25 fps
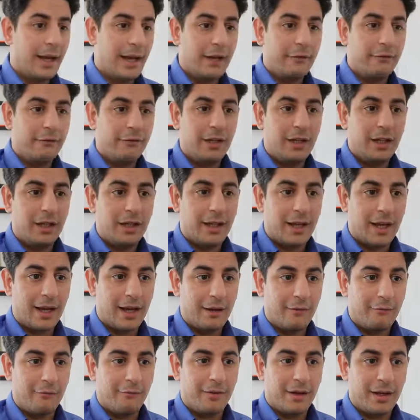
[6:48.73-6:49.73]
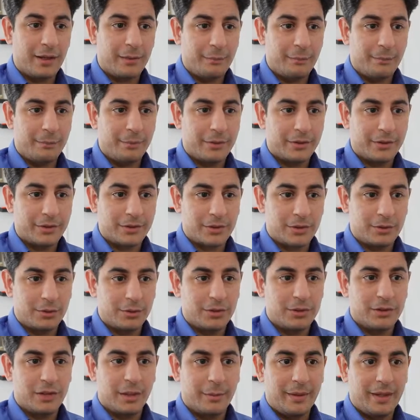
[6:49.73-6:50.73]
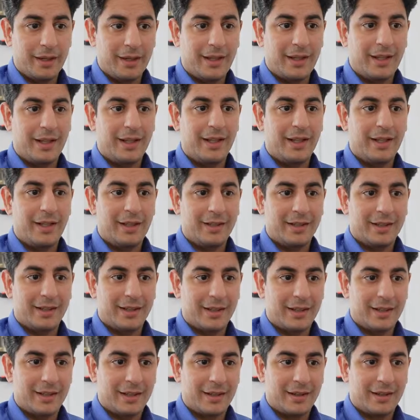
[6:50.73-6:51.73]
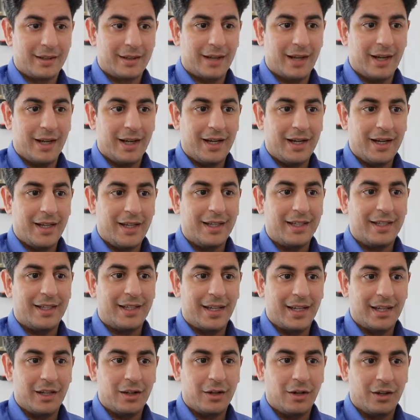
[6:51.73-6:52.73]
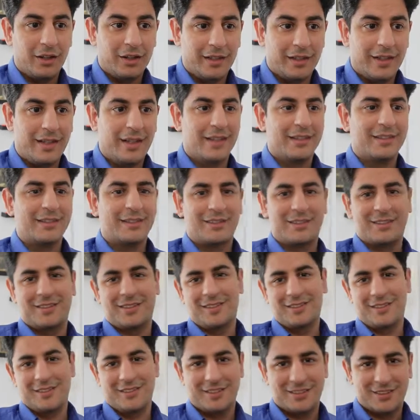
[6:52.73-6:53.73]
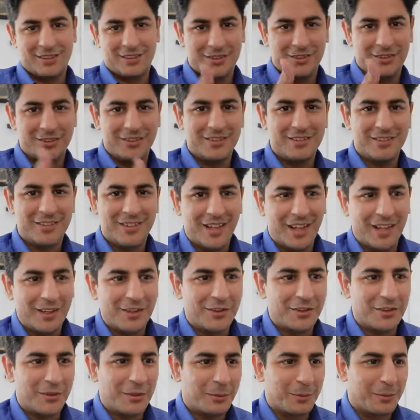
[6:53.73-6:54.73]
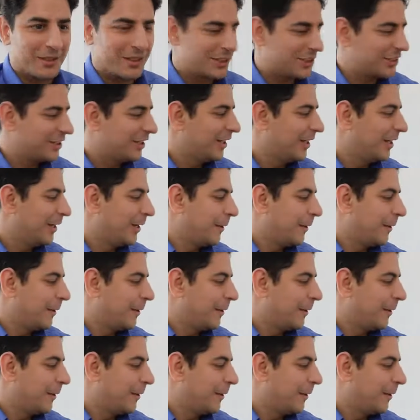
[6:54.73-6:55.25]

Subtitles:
And we have one person who is commenting that Ian and King Colin has this. So thank you so much.